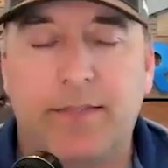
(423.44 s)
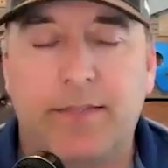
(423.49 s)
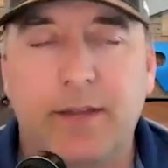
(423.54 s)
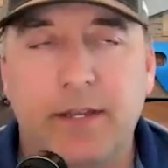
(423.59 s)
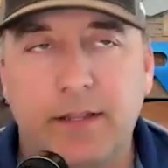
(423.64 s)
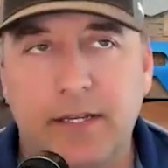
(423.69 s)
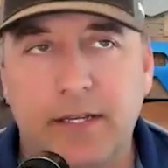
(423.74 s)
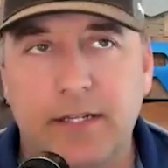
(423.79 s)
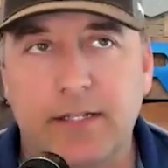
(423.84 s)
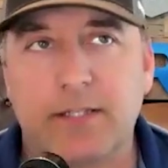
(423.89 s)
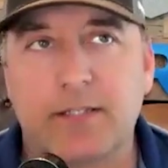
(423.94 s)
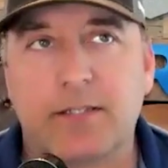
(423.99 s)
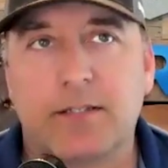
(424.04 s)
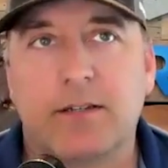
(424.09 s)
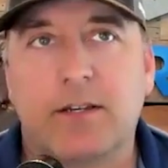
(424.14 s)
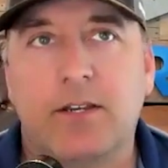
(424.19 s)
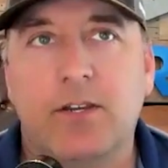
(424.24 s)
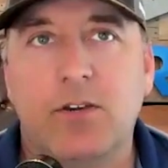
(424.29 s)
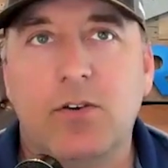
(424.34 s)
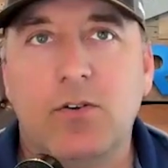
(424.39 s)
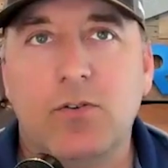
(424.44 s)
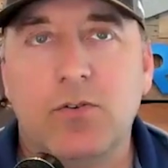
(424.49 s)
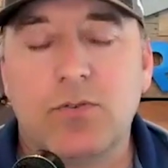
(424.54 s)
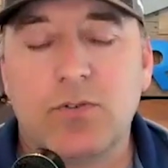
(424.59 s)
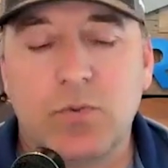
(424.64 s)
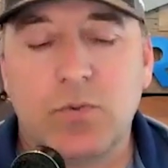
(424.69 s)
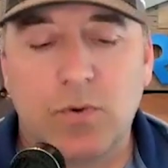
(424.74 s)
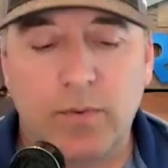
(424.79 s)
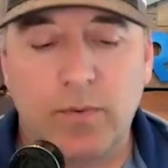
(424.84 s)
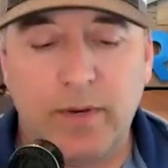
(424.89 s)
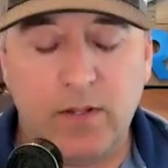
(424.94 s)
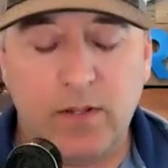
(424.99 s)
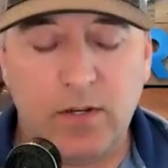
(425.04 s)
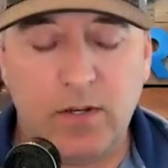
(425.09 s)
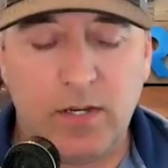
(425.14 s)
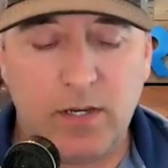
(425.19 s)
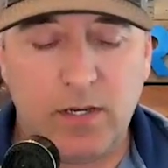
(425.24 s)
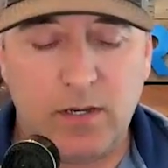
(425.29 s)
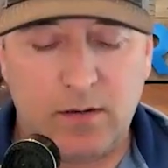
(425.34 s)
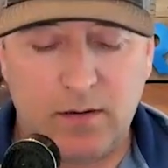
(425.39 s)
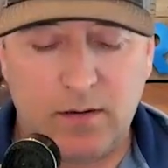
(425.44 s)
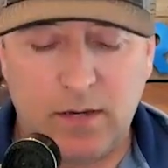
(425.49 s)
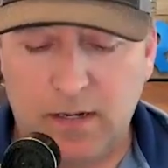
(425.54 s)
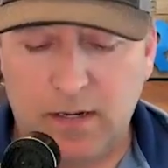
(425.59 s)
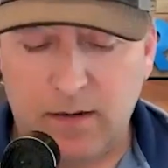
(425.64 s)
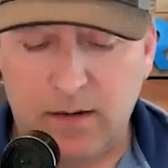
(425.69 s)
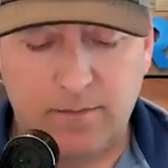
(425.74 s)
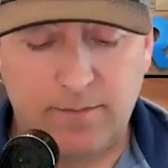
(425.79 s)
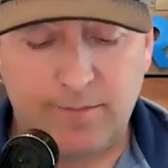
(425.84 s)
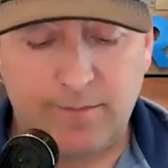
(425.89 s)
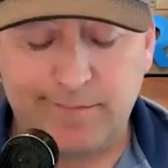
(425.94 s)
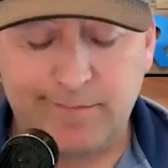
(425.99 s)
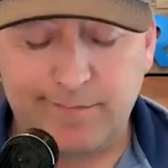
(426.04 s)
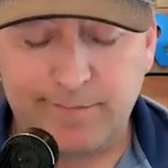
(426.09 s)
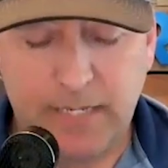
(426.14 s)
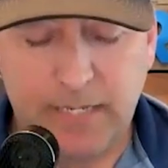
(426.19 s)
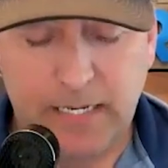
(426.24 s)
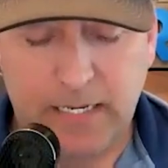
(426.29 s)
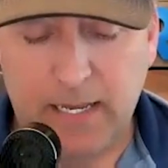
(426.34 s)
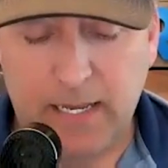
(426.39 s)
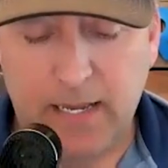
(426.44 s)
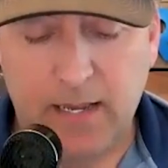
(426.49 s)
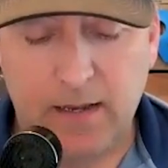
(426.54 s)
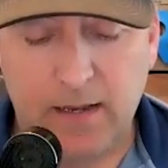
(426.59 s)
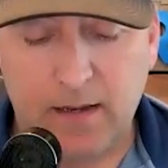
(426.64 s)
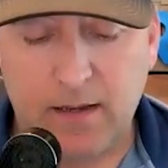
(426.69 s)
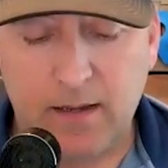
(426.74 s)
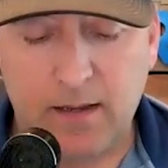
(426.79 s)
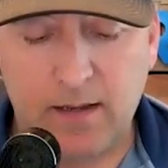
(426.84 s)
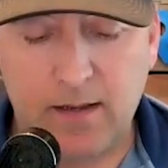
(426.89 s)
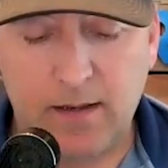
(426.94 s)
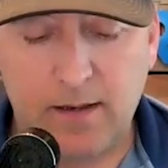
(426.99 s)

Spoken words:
think that's huge when we look at ag.